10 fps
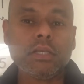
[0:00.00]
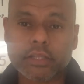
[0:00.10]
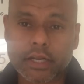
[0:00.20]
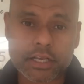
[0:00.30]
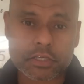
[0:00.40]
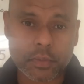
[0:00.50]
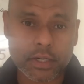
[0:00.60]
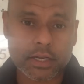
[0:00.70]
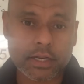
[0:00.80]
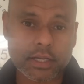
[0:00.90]
The next
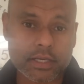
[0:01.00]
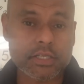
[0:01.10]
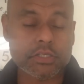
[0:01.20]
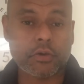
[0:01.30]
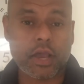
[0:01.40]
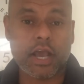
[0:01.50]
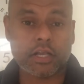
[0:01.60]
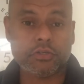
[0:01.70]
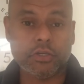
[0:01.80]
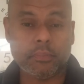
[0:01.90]
one is you can
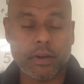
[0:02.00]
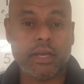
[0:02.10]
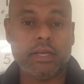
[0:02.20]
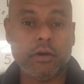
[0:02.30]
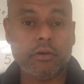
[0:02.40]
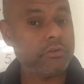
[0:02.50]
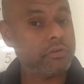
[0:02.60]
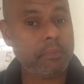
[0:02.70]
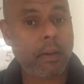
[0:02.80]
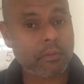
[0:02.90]
actually break it down into
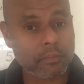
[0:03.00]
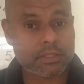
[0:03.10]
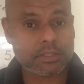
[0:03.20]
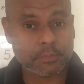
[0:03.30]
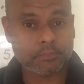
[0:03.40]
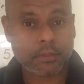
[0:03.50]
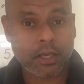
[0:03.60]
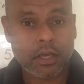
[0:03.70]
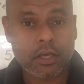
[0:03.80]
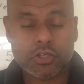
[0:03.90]
departments.
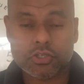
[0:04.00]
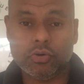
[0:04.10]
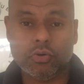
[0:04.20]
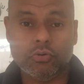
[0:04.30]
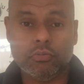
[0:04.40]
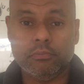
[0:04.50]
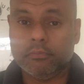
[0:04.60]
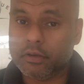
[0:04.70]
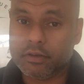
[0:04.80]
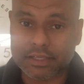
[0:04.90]
So
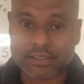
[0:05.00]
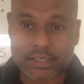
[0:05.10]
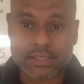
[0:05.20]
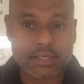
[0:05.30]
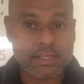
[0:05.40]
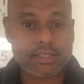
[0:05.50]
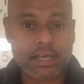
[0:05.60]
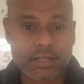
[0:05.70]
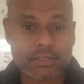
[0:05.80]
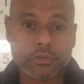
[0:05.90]
let's consider
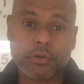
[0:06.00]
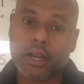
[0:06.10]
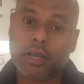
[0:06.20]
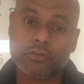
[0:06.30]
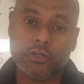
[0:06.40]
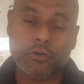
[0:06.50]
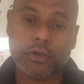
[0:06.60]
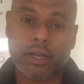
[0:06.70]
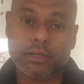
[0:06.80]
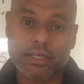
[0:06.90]
sales. You can actually
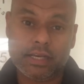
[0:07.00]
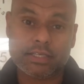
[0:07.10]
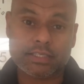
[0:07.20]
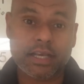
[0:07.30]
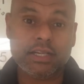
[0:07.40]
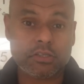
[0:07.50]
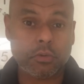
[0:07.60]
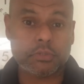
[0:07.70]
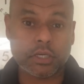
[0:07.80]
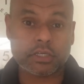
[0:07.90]
take sales
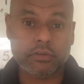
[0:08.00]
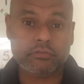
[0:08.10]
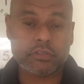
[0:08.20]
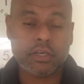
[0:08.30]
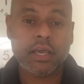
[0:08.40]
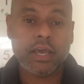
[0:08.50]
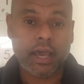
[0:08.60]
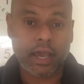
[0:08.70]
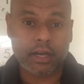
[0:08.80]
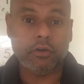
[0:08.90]
objectives
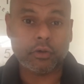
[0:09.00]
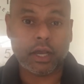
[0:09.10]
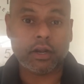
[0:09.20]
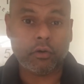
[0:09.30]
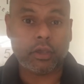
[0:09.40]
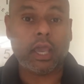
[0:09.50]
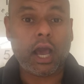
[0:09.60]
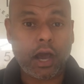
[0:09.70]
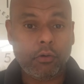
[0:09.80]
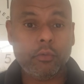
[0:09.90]
and look at, okay,
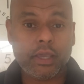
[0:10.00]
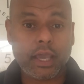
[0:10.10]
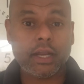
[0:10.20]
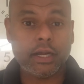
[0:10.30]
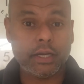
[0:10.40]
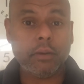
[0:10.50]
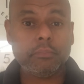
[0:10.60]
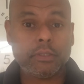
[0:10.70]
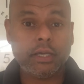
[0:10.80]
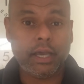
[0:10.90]
how we can
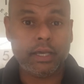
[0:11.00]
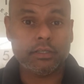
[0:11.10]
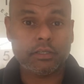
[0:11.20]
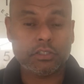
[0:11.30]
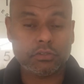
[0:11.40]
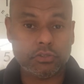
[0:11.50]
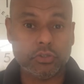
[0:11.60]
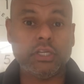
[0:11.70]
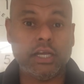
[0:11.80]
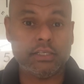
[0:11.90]
adapt and
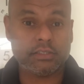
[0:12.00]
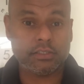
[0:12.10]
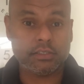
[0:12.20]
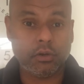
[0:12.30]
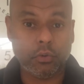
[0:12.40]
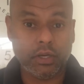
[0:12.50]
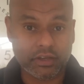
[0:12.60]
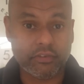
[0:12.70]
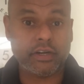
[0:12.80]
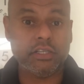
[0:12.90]
utilize or
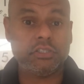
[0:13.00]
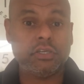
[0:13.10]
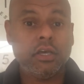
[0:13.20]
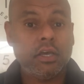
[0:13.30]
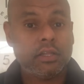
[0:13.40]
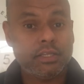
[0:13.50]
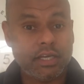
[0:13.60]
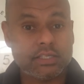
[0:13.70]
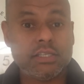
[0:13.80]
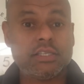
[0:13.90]
leverage the
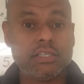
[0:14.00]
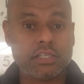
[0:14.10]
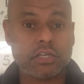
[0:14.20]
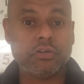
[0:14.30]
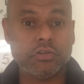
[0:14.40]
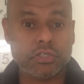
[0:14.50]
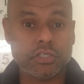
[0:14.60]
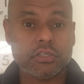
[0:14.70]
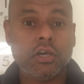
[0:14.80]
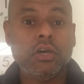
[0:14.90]
existing
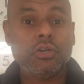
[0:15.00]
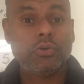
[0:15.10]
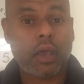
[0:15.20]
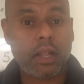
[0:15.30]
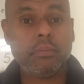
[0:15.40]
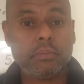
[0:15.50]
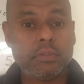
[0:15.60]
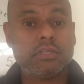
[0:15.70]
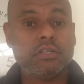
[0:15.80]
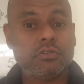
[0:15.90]
technologies to help the
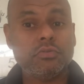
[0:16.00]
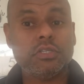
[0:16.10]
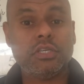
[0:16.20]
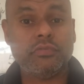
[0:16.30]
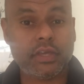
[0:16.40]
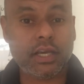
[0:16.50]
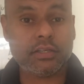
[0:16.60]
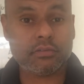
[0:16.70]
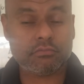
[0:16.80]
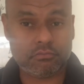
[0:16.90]
business to achieve their
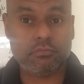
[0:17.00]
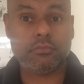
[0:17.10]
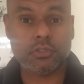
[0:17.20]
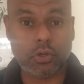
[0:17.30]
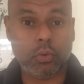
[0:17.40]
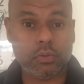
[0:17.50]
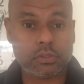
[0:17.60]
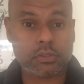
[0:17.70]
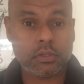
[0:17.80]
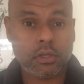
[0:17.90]

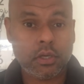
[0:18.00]
goals.